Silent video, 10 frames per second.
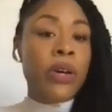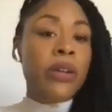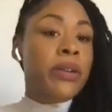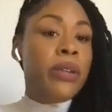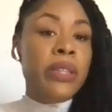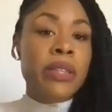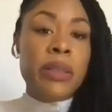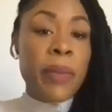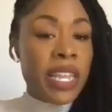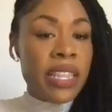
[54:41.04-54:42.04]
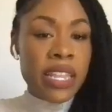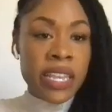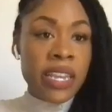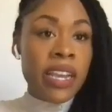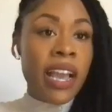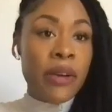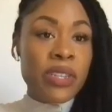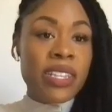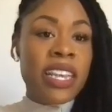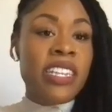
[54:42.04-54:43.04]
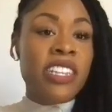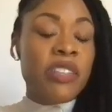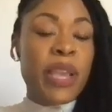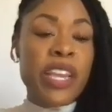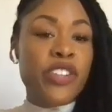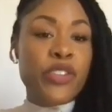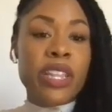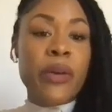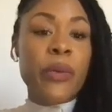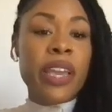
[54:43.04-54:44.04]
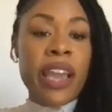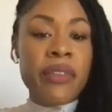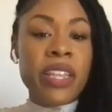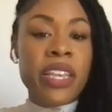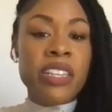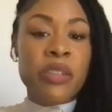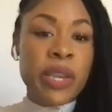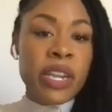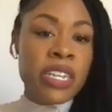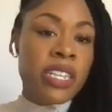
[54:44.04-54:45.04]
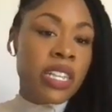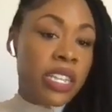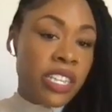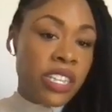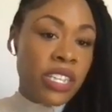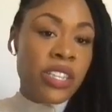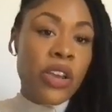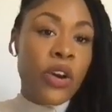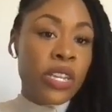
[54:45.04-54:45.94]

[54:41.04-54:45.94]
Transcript: Well, the main thing I would say is just making sure that we have the experienced clinicians